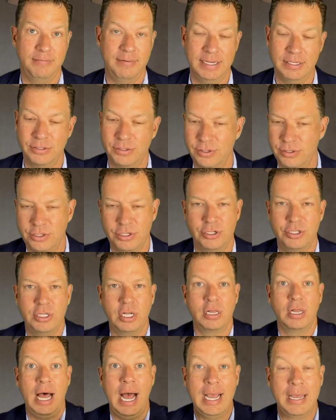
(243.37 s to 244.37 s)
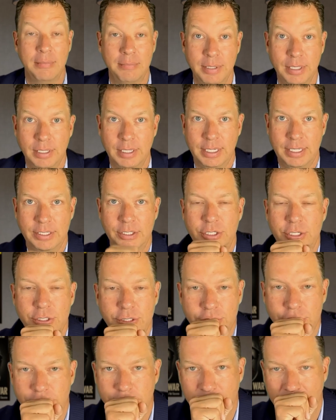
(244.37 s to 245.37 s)
investors, just the liability is
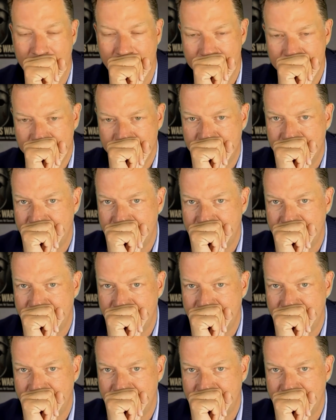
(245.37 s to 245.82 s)
just too big.